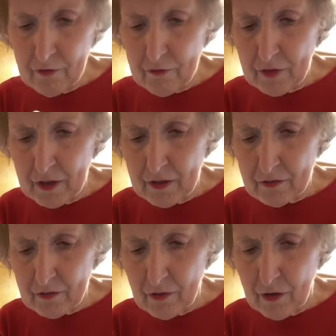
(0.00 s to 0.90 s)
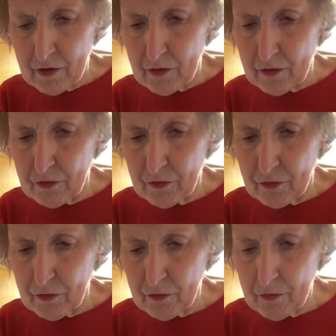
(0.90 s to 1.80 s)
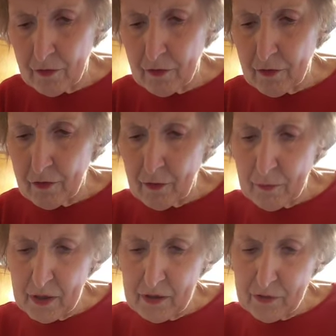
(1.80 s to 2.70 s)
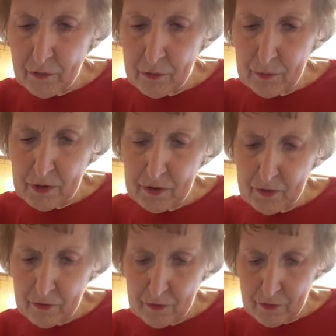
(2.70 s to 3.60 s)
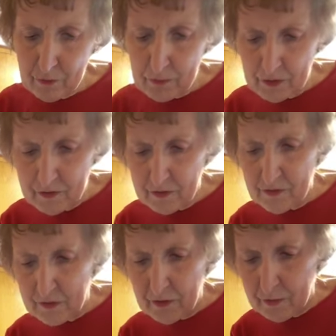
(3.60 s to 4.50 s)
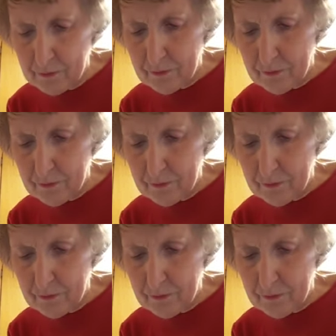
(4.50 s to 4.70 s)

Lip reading: It gets caught on your pastry blender, so it mixes in.